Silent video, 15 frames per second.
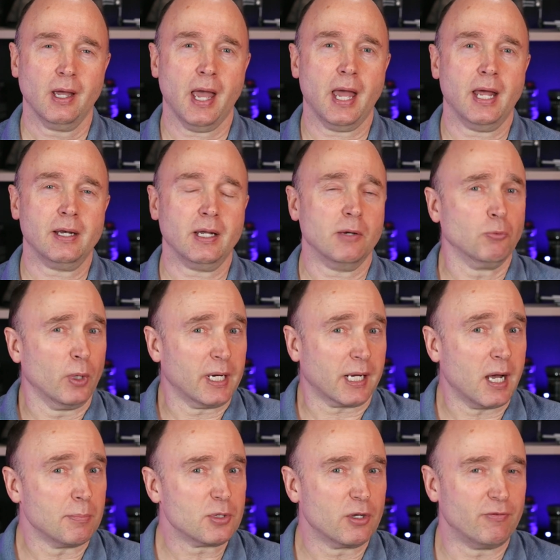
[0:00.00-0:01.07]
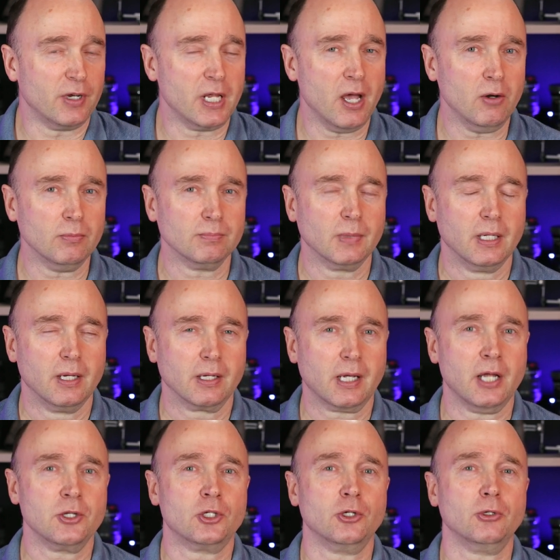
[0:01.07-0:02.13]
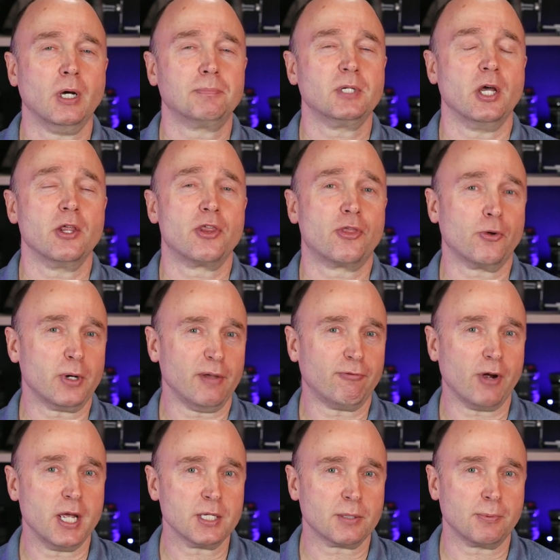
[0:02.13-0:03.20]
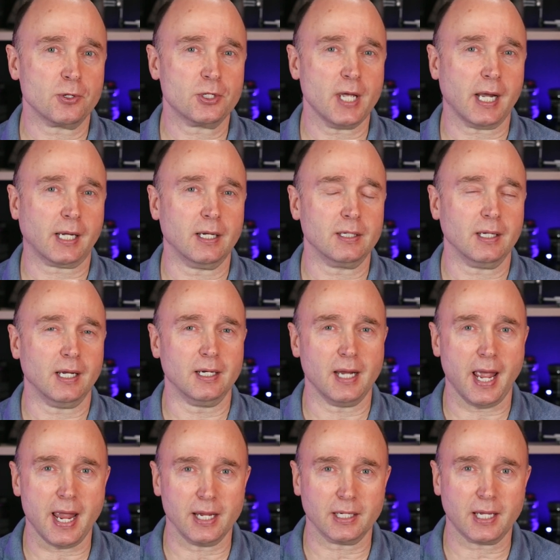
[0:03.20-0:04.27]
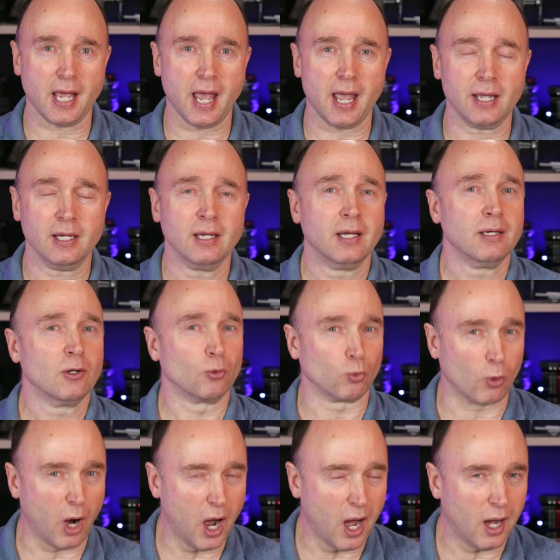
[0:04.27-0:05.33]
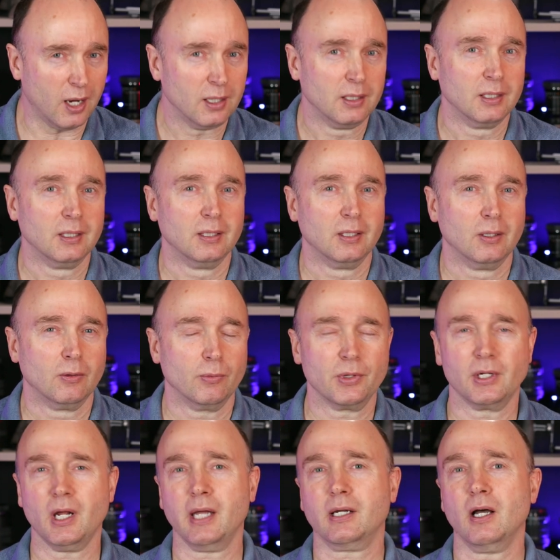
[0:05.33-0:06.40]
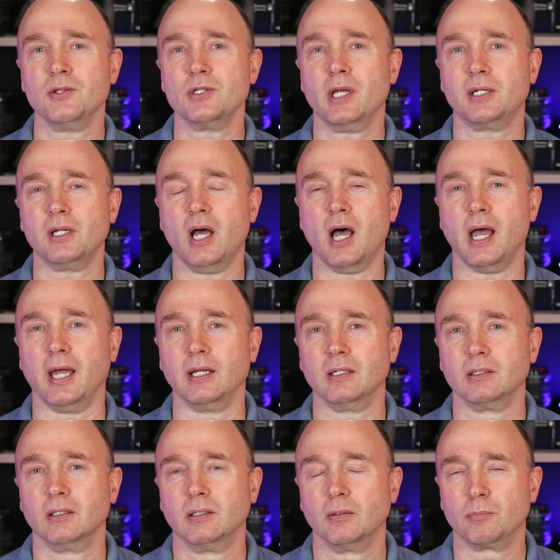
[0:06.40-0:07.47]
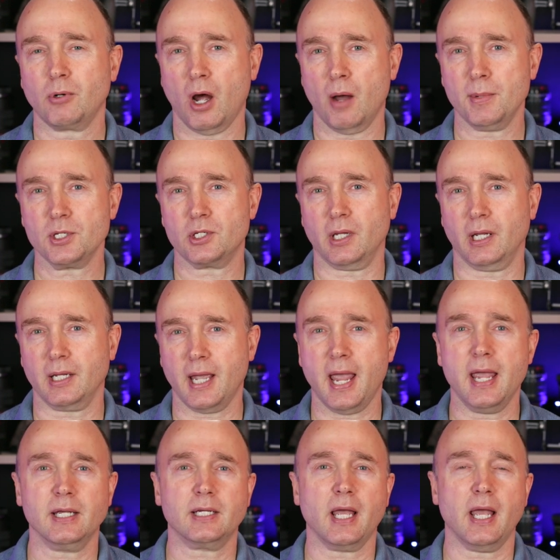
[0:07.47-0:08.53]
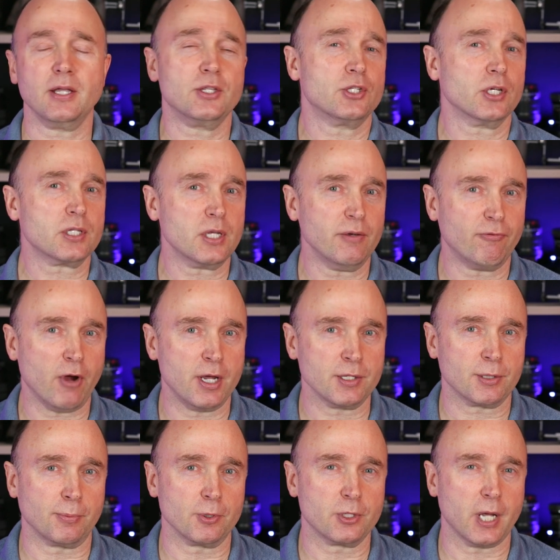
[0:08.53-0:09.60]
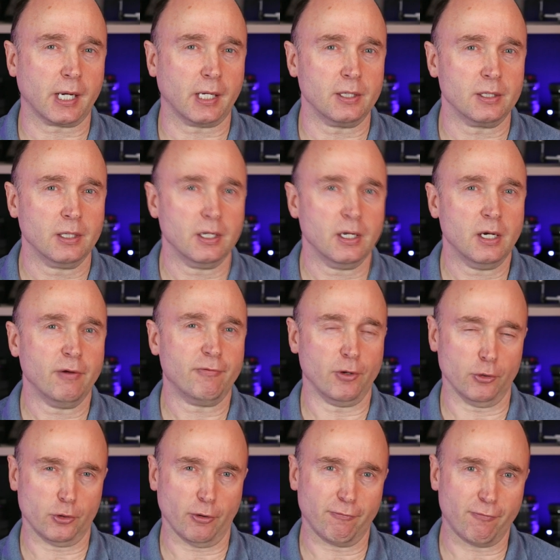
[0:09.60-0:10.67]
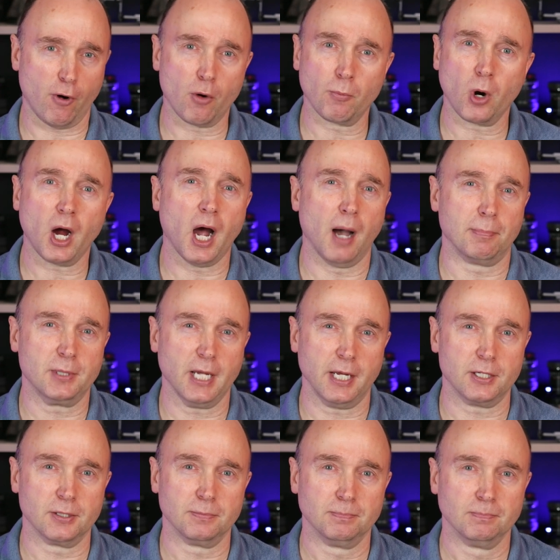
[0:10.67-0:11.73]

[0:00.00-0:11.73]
and when it comes to video, can shoot up to 30 frames per second in 8K RAW with the Nikon Z9, promising 8K 60 frames per second in a future firmware update.